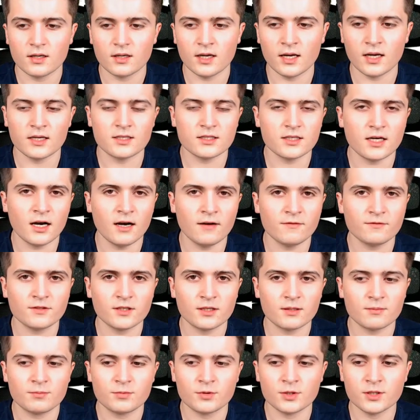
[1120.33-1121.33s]
And
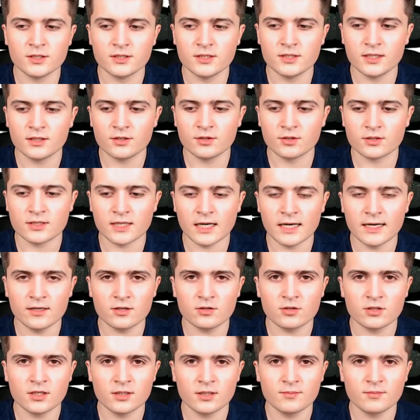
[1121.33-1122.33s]
after printing your
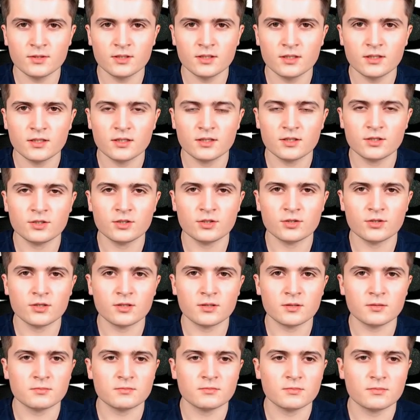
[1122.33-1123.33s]
diagram,
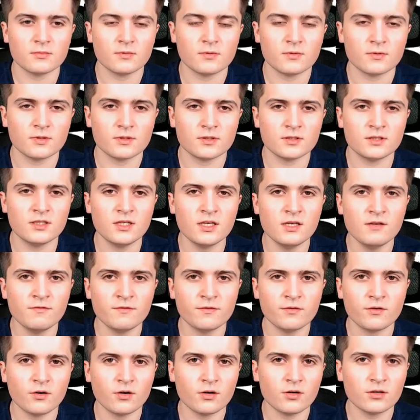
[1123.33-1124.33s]
your
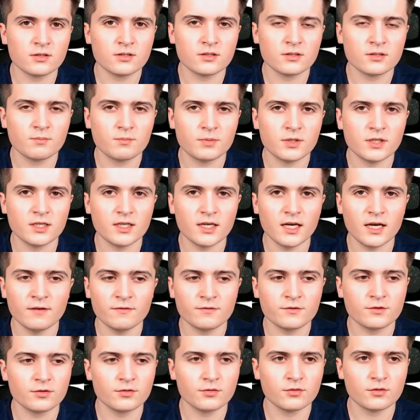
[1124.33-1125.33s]
default
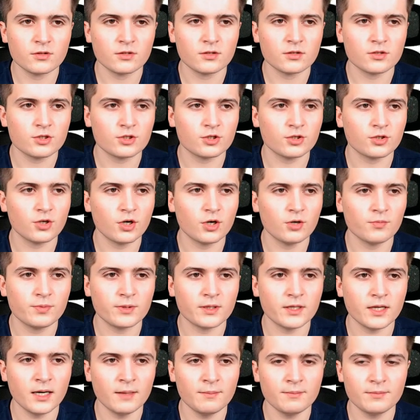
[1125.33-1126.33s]
PDF tool should
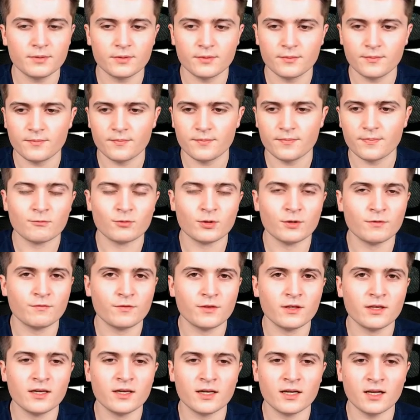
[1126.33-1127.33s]
open up
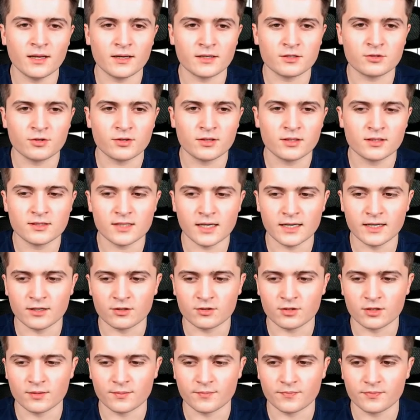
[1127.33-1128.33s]
with the electrical
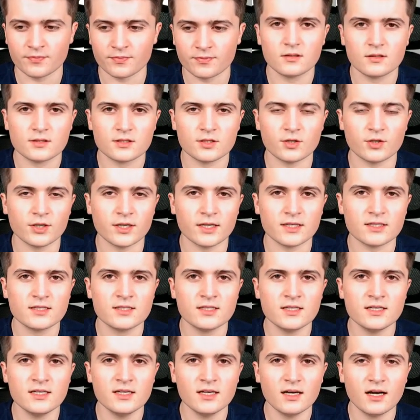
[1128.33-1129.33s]
diagram. So you can
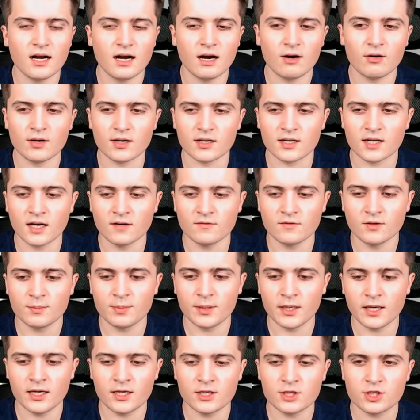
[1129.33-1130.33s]
see our cover
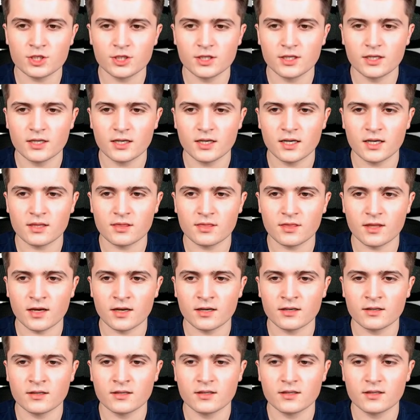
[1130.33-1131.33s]
page and
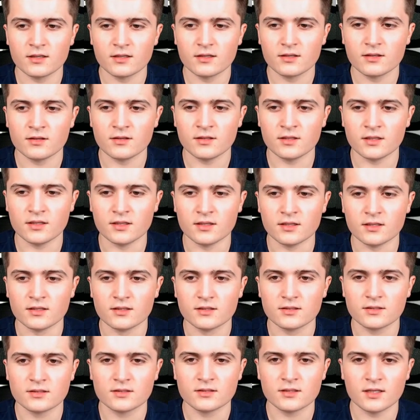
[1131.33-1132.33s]
then the
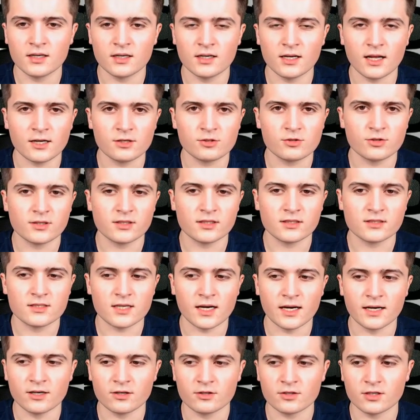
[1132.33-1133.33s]
electrical
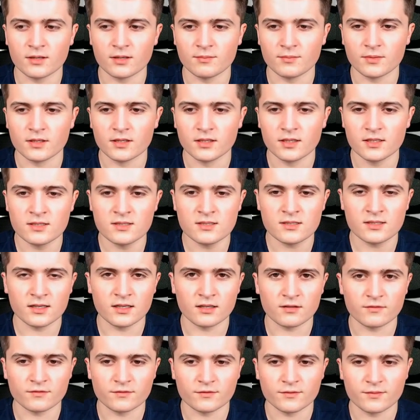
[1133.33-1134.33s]
diagram
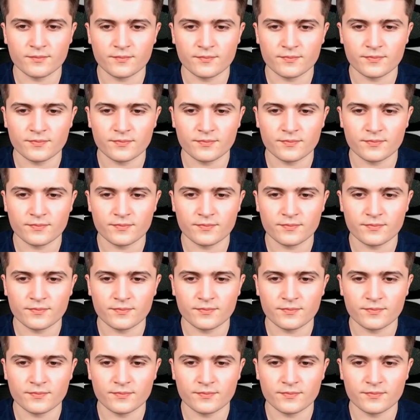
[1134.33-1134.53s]
itself,